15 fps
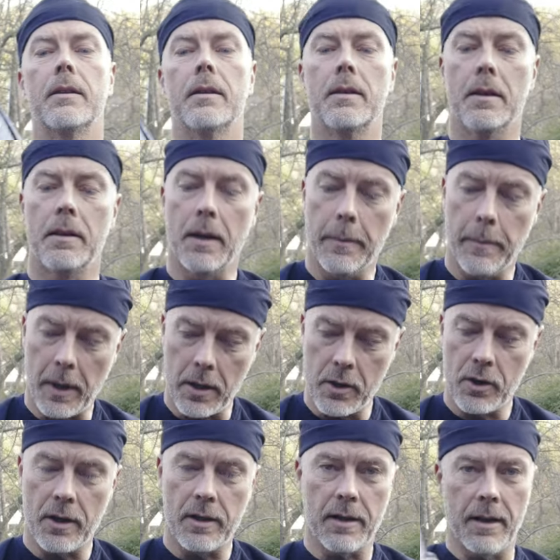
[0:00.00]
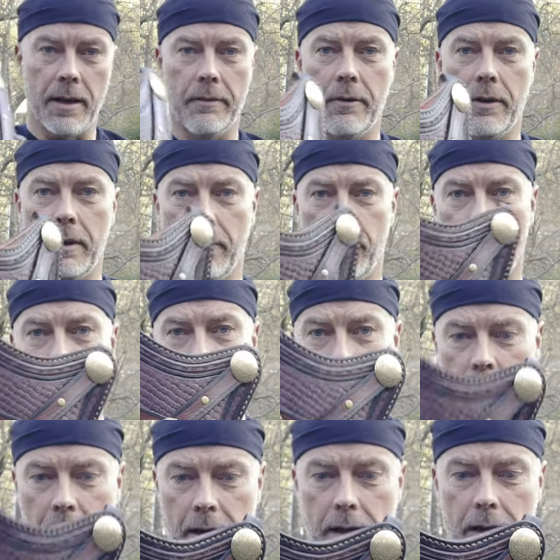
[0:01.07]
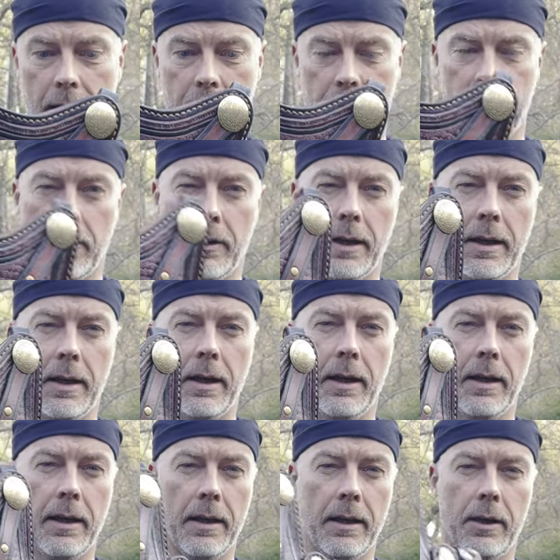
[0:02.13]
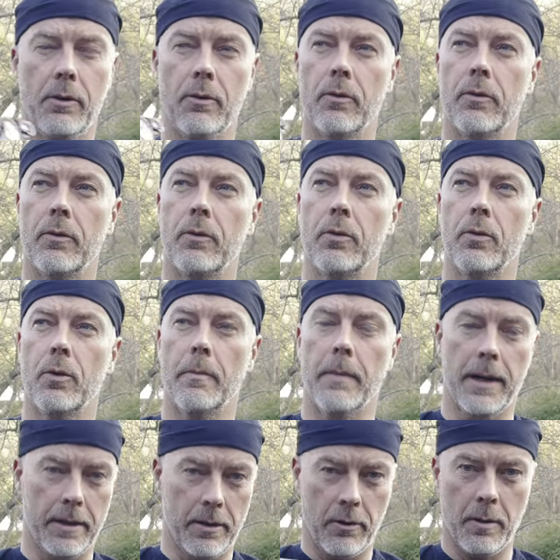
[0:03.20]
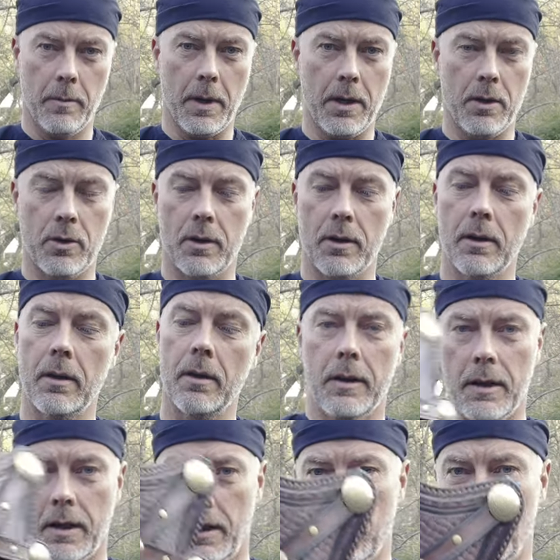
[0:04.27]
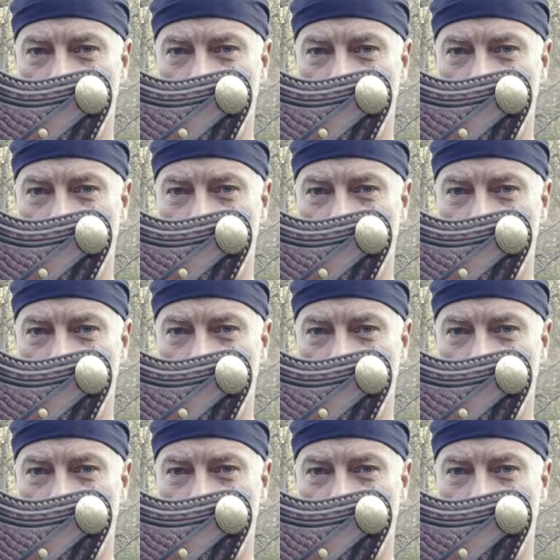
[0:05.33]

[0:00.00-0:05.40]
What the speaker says: the dimensions and everything from finding. So I can link you to Mandarin Mansion. He had